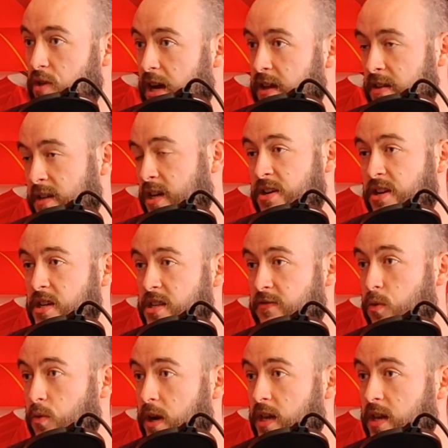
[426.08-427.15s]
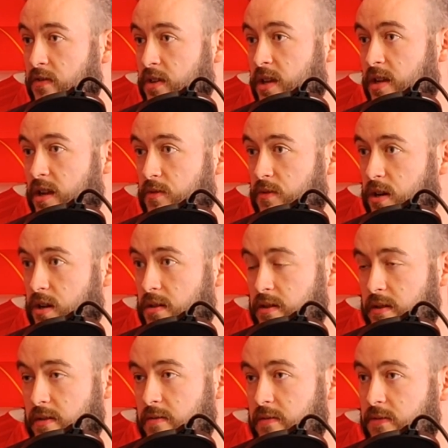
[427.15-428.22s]
riding that crest of a wave and you're like, well,
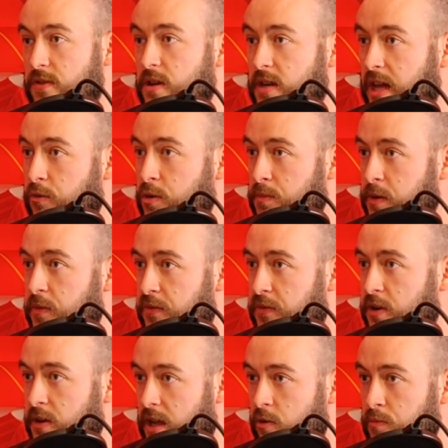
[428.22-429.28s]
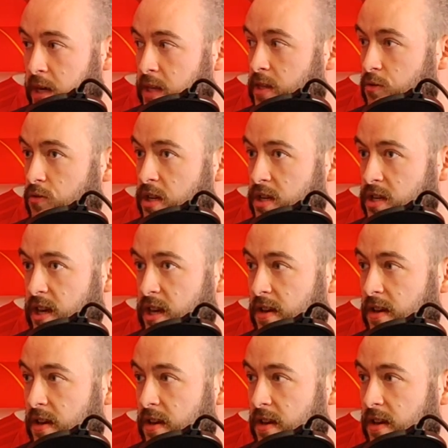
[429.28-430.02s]
Fucking now we might, now we might do this, yeah.